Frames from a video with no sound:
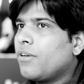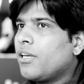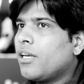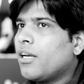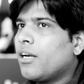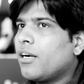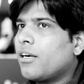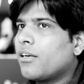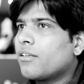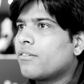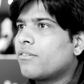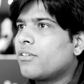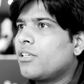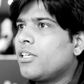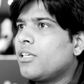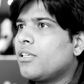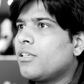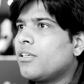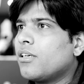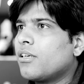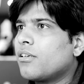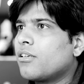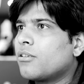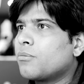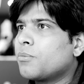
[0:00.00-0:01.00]
had a
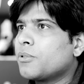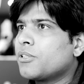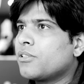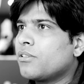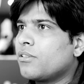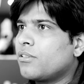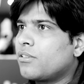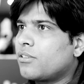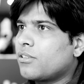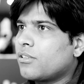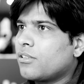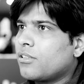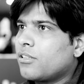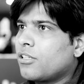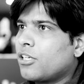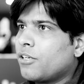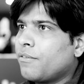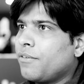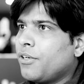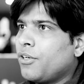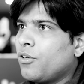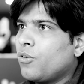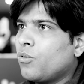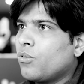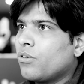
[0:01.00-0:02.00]
300%
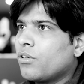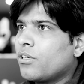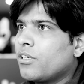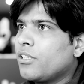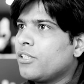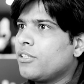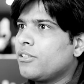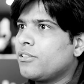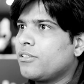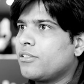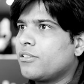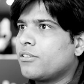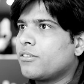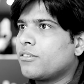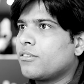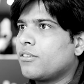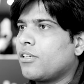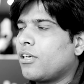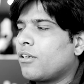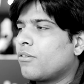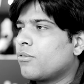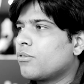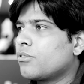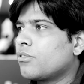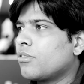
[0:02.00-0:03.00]
revenue increase. That was